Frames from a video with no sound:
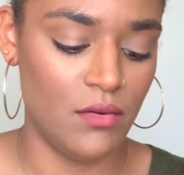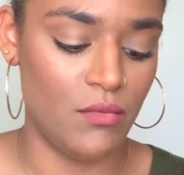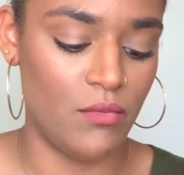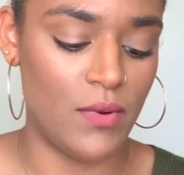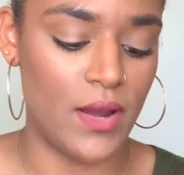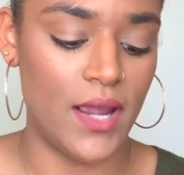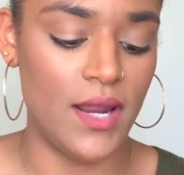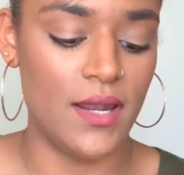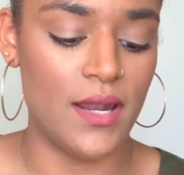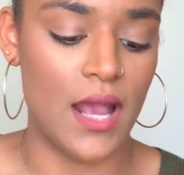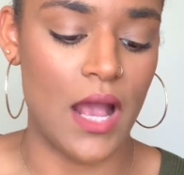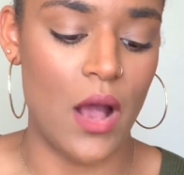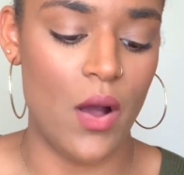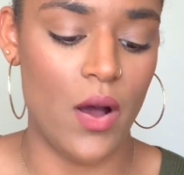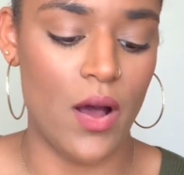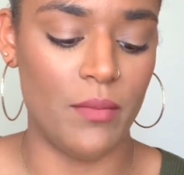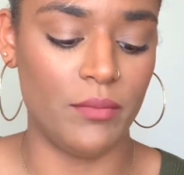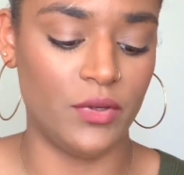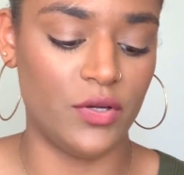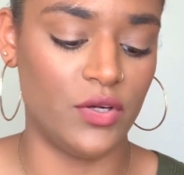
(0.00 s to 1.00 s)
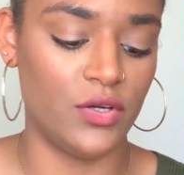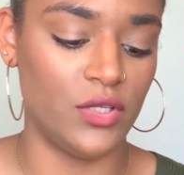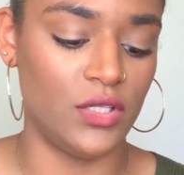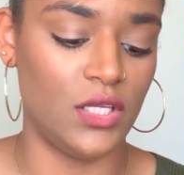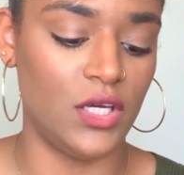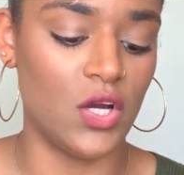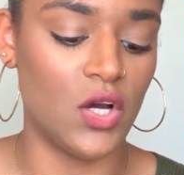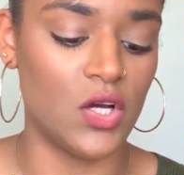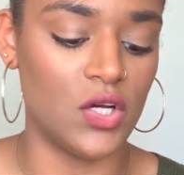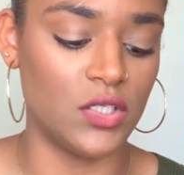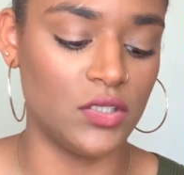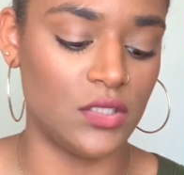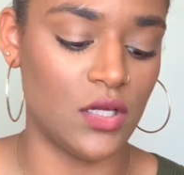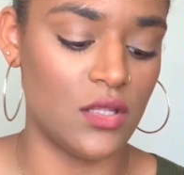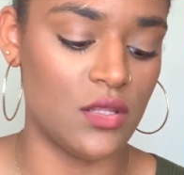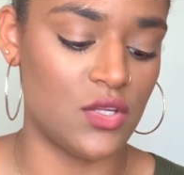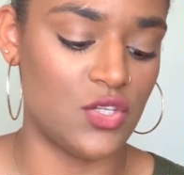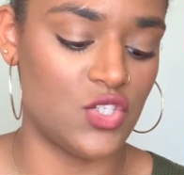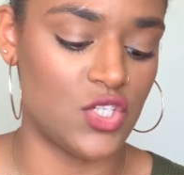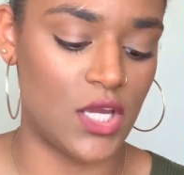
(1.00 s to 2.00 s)
Right now, I'm currently hooked
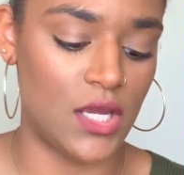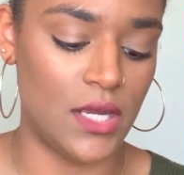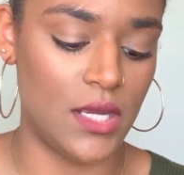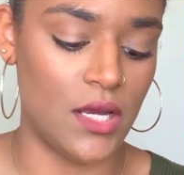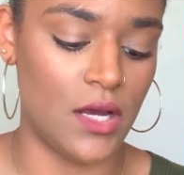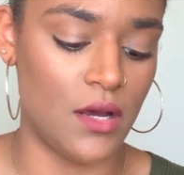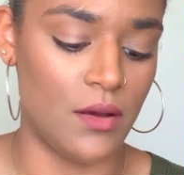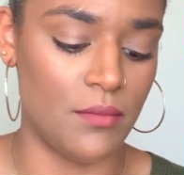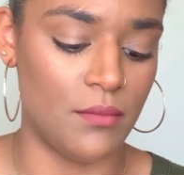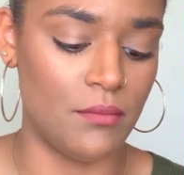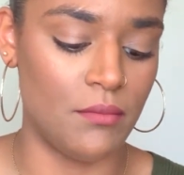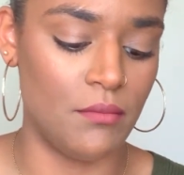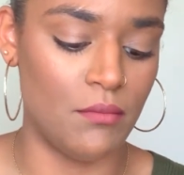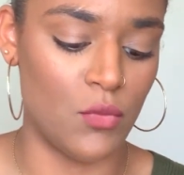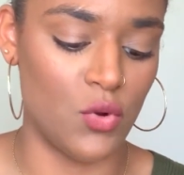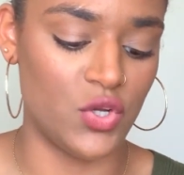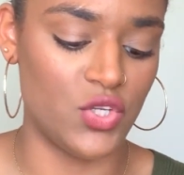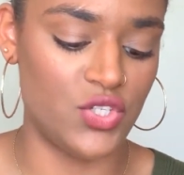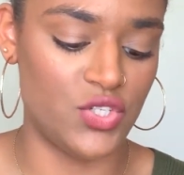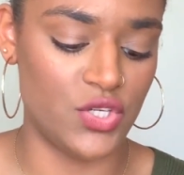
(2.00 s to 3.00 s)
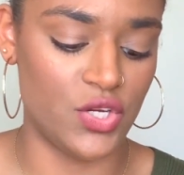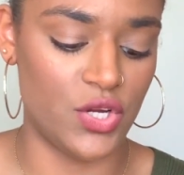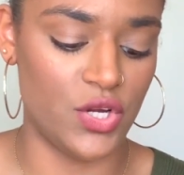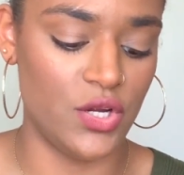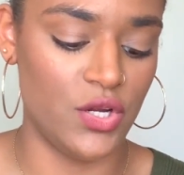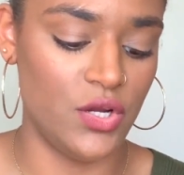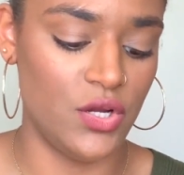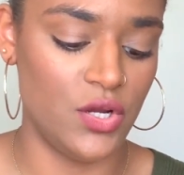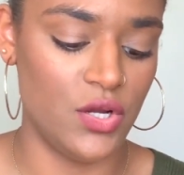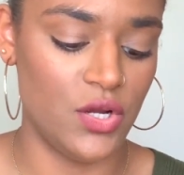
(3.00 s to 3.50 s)
on the Shea Moisture